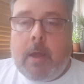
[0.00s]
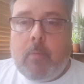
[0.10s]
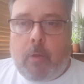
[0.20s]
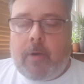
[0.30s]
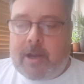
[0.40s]

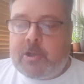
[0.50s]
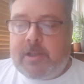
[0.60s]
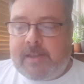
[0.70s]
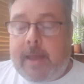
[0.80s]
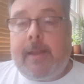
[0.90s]
What they're actually
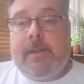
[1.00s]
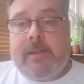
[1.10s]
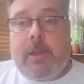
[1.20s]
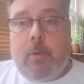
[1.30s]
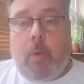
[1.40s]
saying is
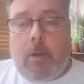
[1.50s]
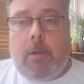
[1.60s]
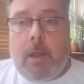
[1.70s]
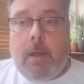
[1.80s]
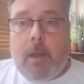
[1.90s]
that you
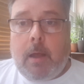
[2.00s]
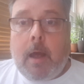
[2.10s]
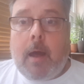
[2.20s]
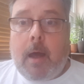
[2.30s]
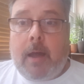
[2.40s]
will
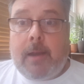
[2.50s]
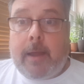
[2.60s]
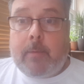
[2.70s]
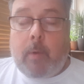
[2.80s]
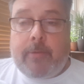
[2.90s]

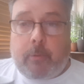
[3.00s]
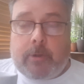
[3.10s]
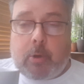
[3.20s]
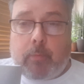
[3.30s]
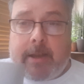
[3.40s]
align with
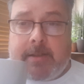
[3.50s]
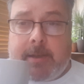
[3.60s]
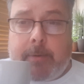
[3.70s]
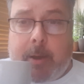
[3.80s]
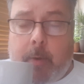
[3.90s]
critical race
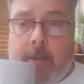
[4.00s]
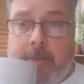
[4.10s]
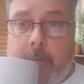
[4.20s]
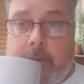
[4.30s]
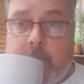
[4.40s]
theory, queer
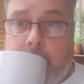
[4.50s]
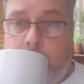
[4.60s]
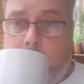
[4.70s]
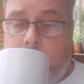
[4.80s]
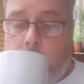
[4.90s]
theory and
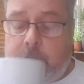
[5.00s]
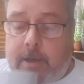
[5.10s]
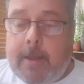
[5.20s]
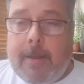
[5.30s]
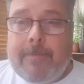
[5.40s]
gender ideology.